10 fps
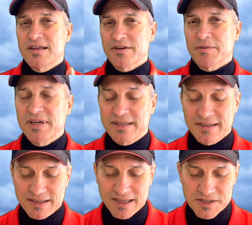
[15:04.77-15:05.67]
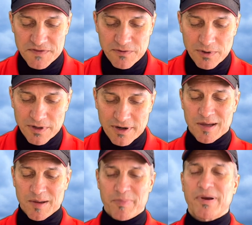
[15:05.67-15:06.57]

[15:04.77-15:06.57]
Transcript: they're making a case for a